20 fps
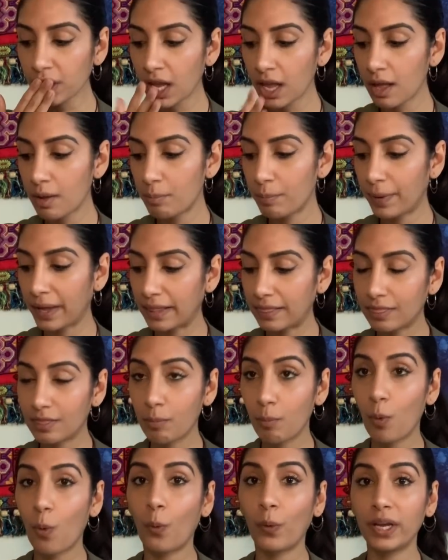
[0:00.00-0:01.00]
But the
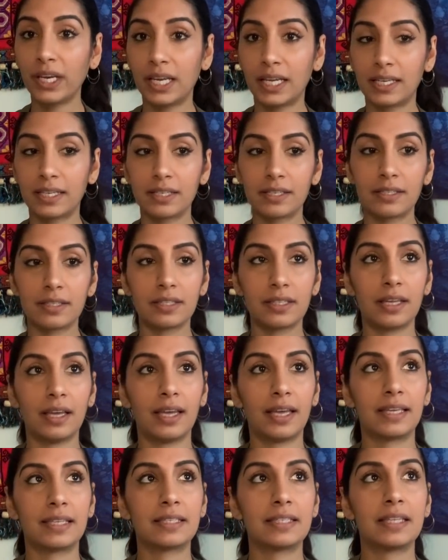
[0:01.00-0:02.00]
point is
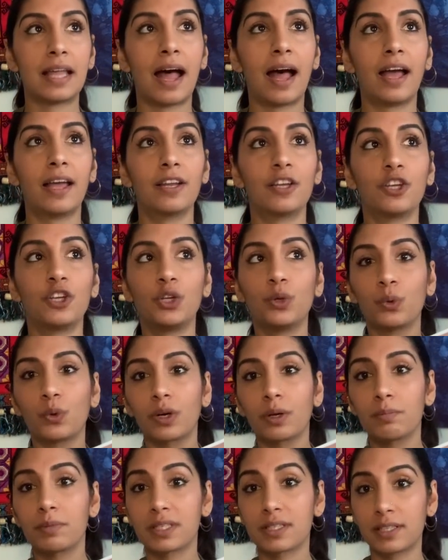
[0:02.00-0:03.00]
that you're
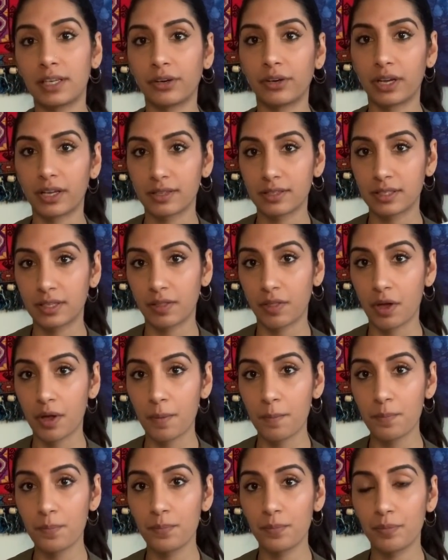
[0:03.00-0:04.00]
mysterious to
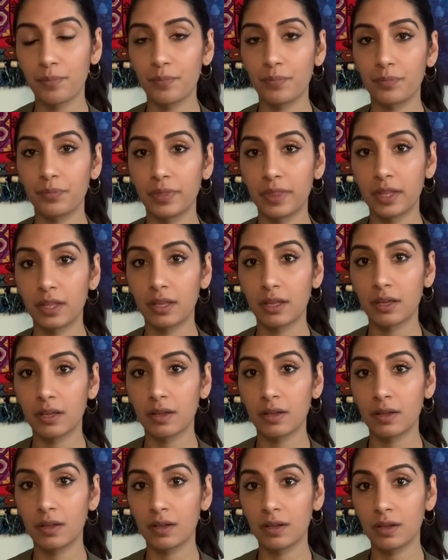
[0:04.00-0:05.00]
them.
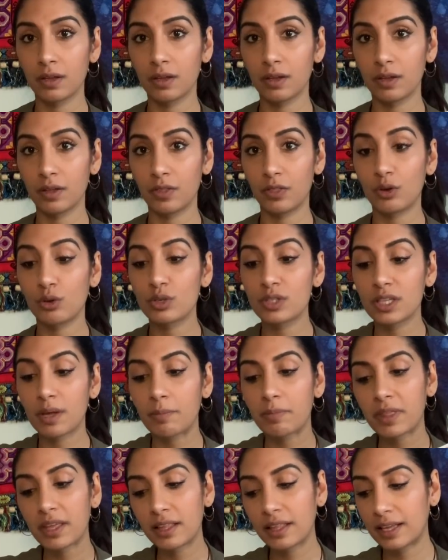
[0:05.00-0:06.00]
There's
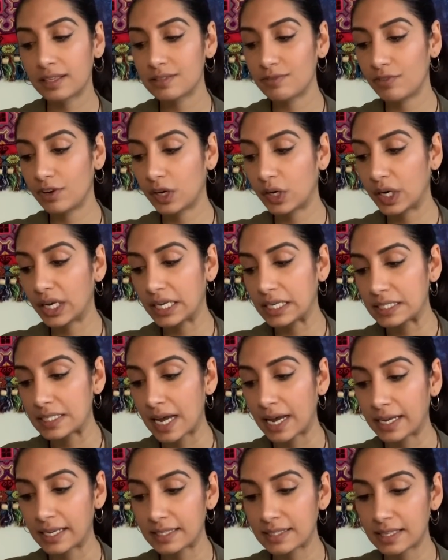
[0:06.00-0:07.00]
something that's very
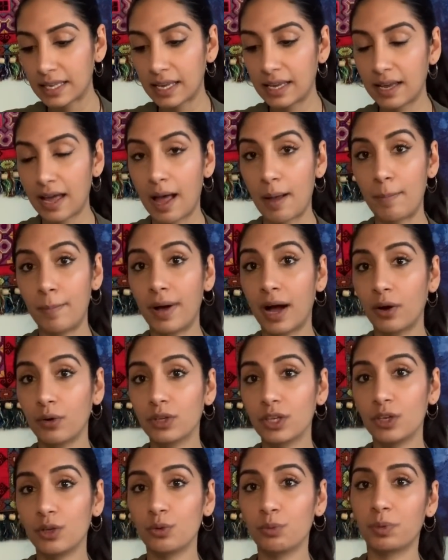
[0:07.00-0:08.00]
enticing about
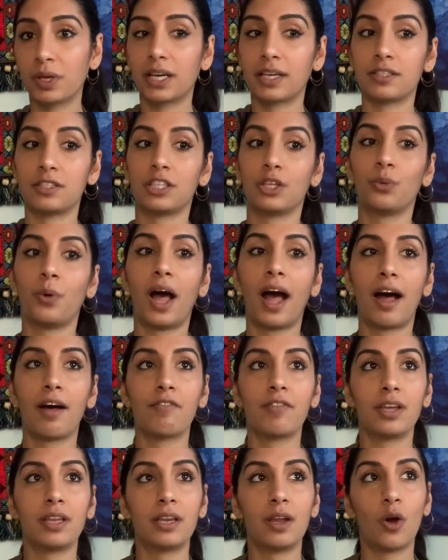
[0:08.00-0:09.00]
you because you
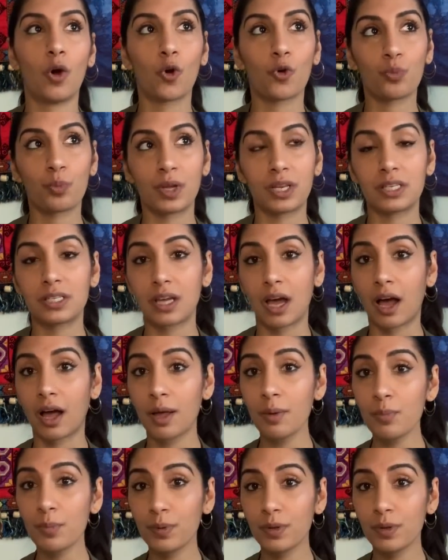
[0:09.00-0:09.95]
haven't opened up